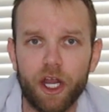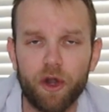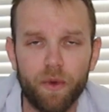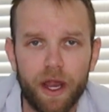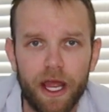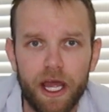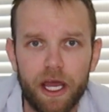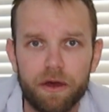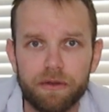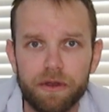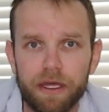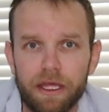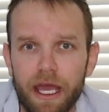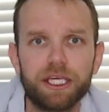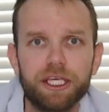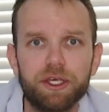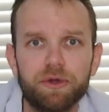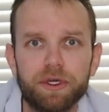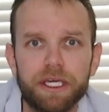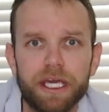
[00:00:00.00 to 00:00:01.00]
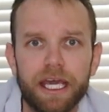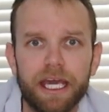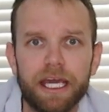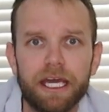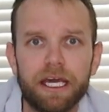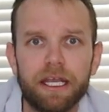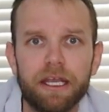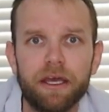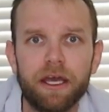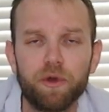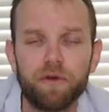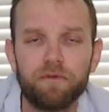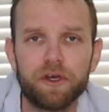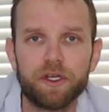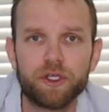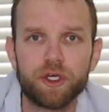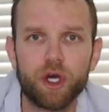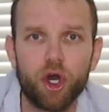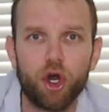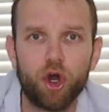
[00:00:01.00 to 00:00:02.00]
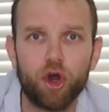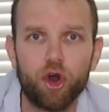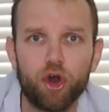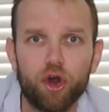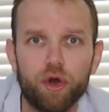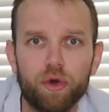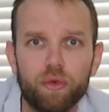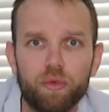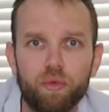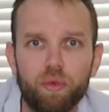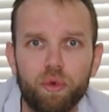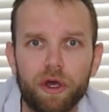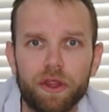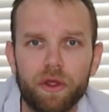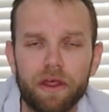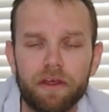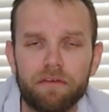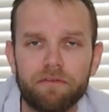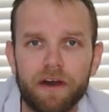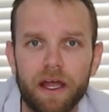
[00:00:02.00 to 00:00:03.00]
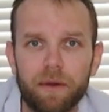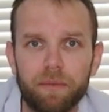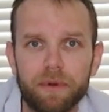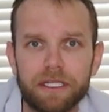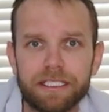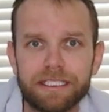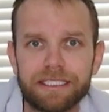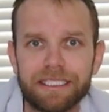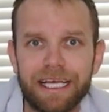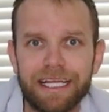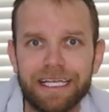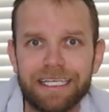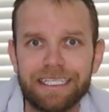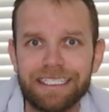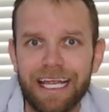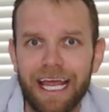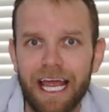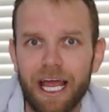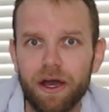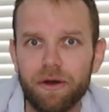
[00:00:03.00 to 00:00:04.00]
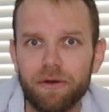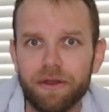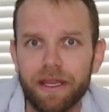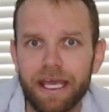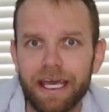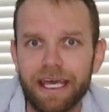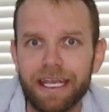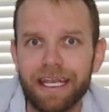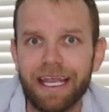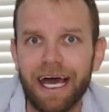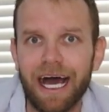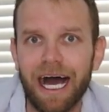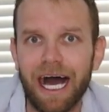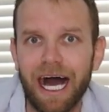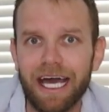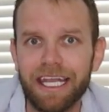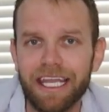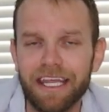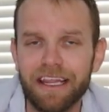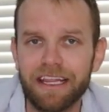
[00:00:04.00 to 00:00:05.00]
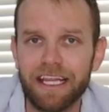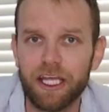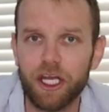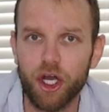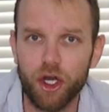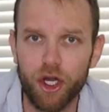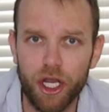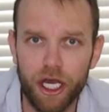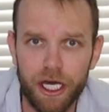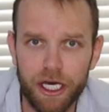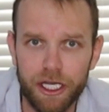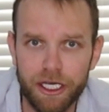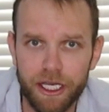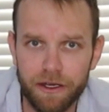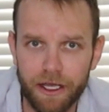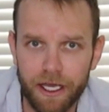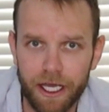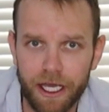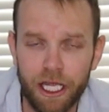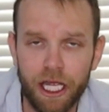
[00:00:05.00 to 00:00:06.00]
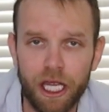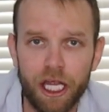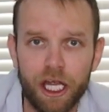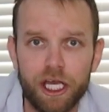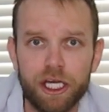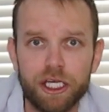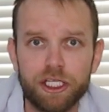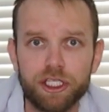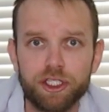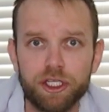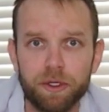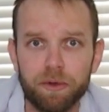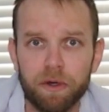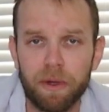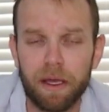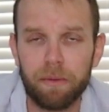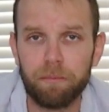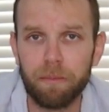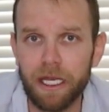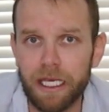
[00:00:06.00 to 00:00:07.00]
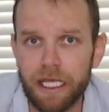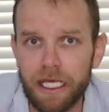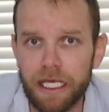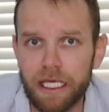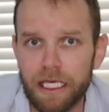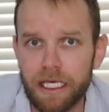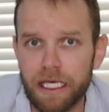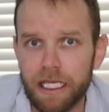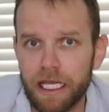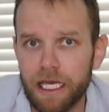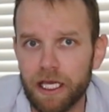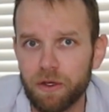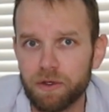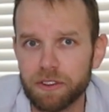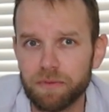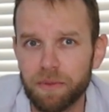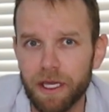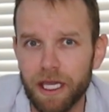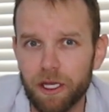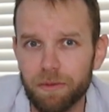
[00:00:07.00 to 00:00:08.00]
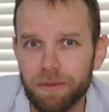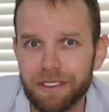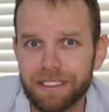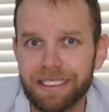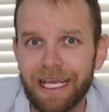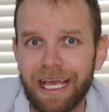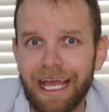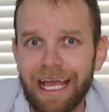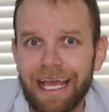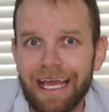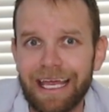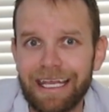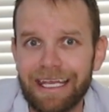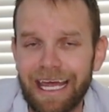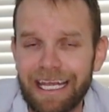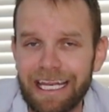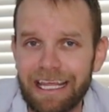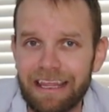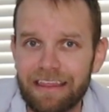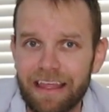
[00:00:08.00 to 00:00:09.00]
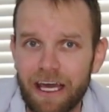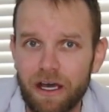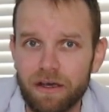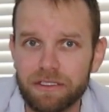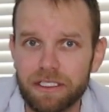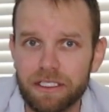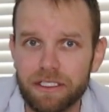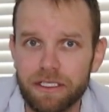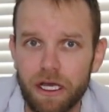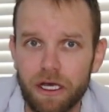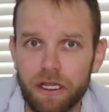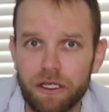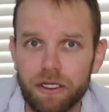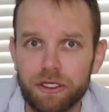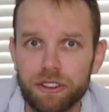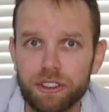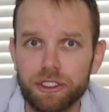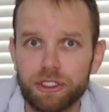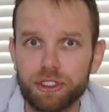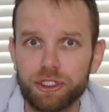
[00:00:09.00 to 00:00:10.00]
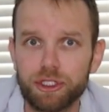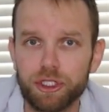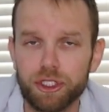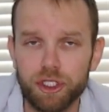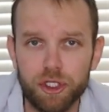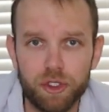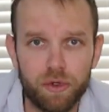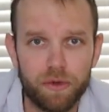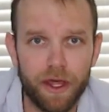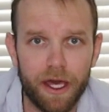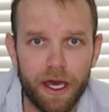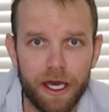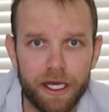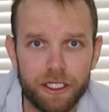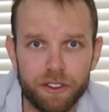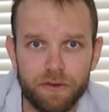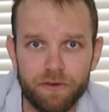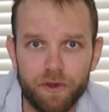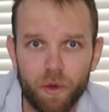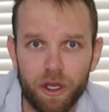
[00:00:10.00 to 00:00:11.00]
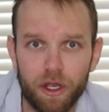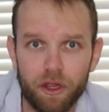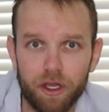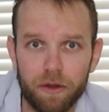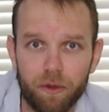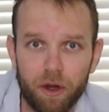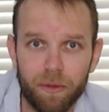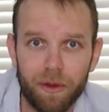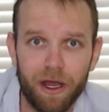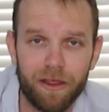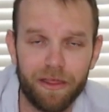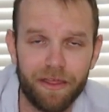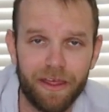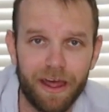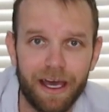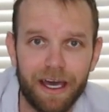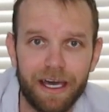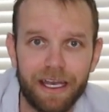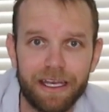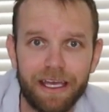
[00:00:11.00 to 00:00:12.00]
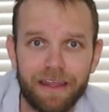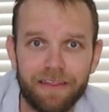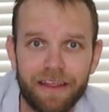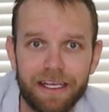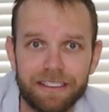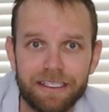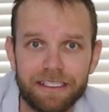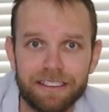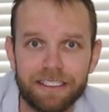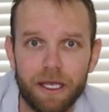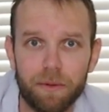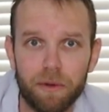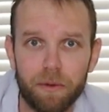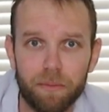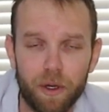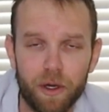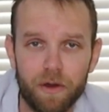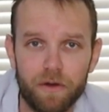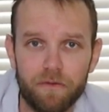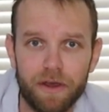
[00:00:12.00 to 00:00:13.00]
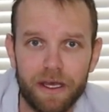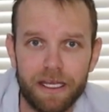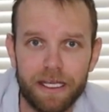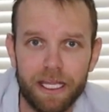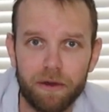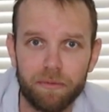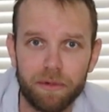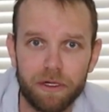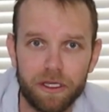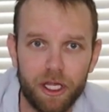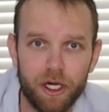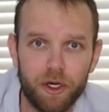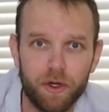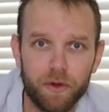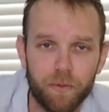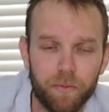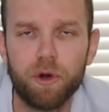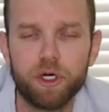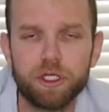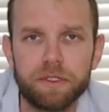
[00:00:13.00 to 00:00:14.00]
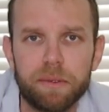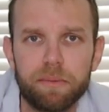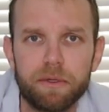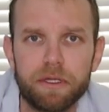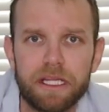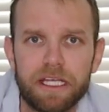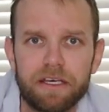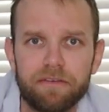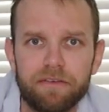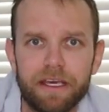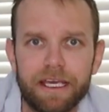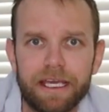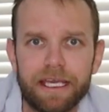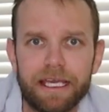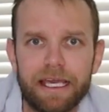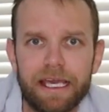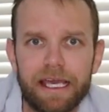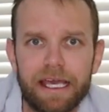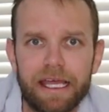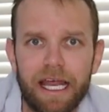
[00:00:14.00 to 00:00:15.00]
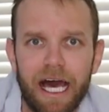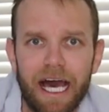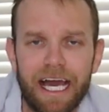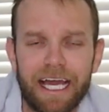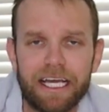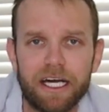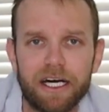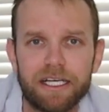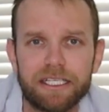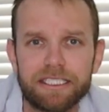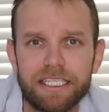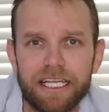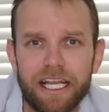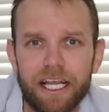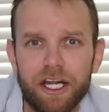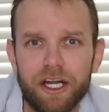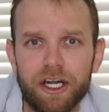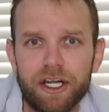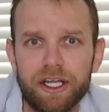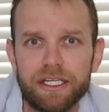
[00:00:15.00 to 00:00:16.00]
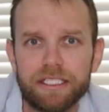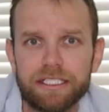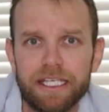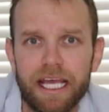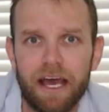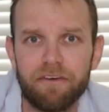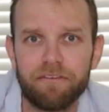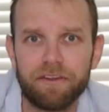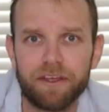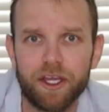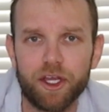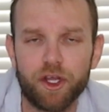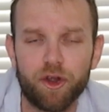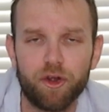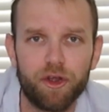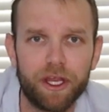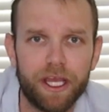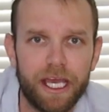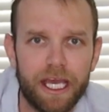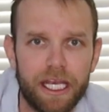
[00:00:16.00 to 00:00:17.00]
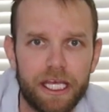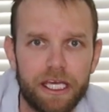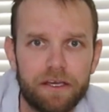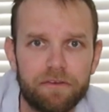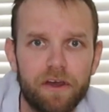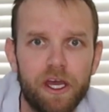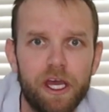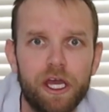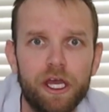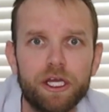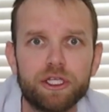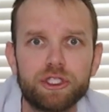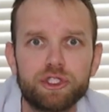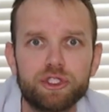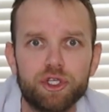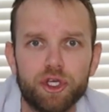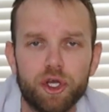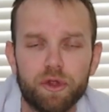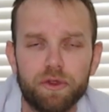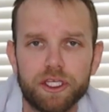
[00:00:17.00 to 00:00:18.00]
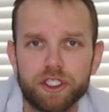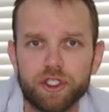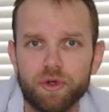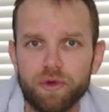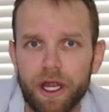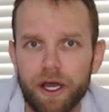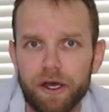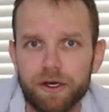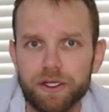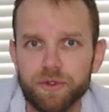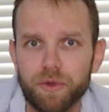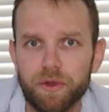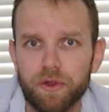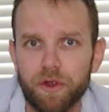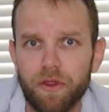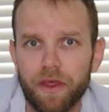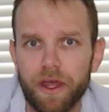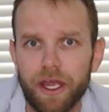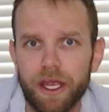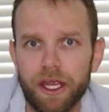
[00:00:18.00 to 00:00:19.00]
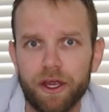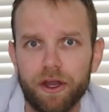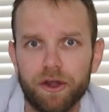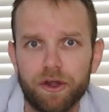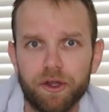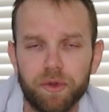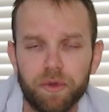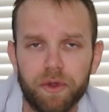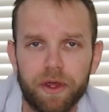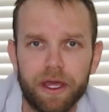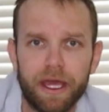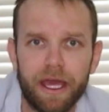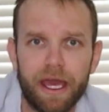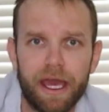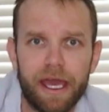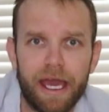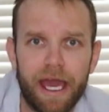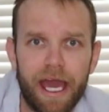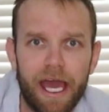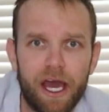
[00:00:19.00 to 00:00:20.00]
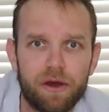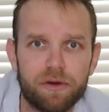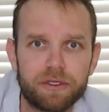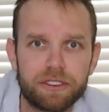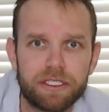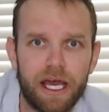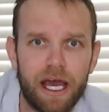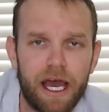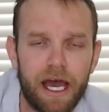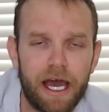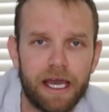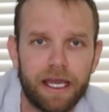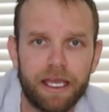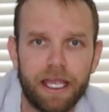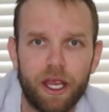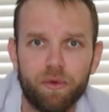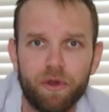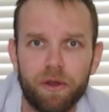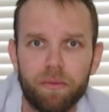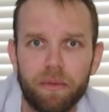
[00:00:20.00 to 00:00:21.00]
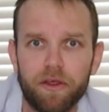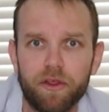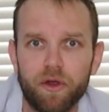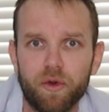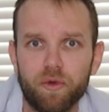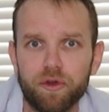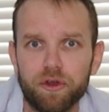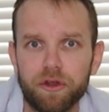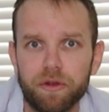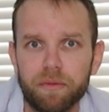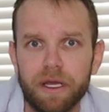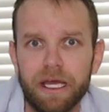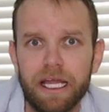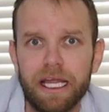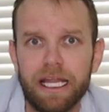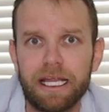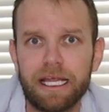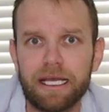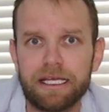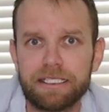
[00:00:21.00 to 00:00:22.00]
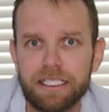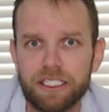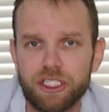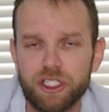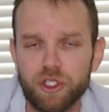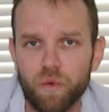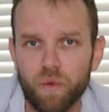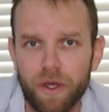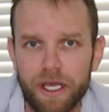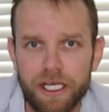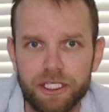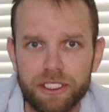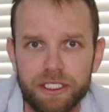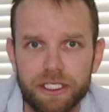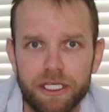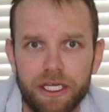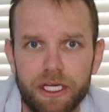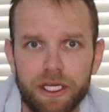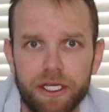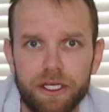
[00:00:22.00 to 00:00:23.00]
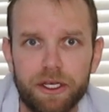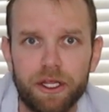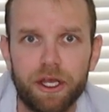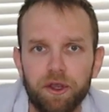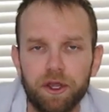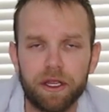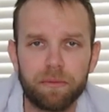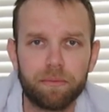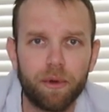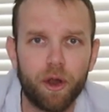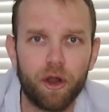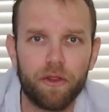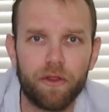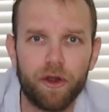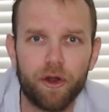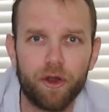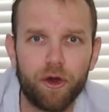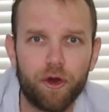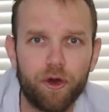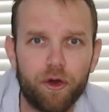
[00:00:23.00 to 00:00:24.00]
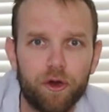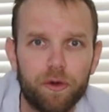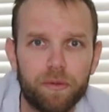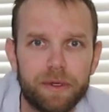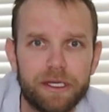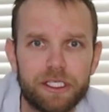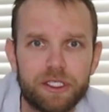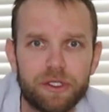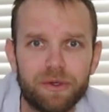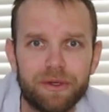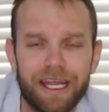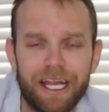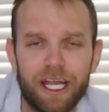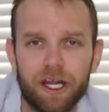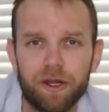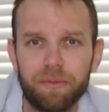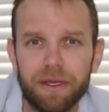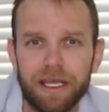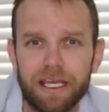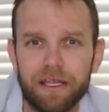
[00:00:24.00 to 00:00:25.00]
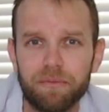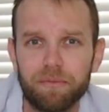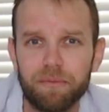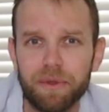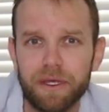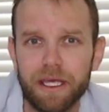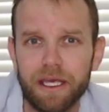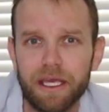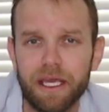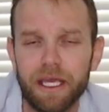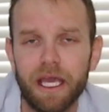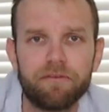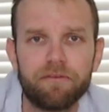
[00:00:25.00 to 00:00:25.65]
around. You can move into a home with only 5% down, and I did it later on, and I tripled my money, and I was paid almost $90,000 to do that. So if you want to learn more about that, and that's listed up above and down below. Most people living in high cost areas have to get creative to go these routes, whether they are doing a house hack, a rent by the room situation, turning part of their home into an Airbnb,